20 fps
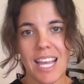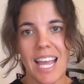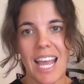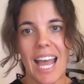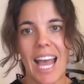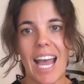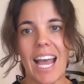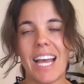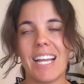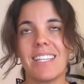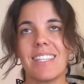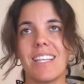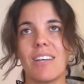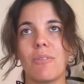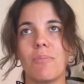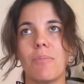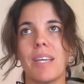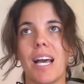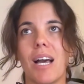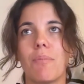and they'll
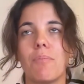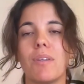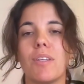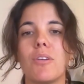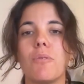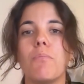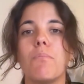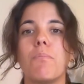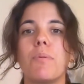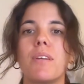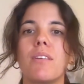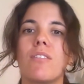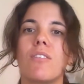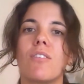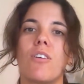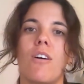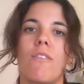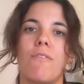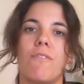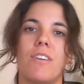be helping you build the
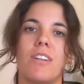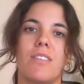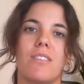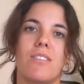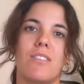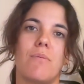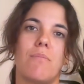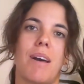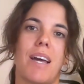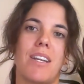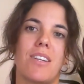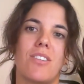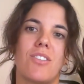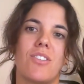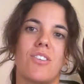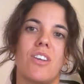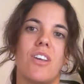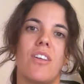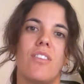confidence to manage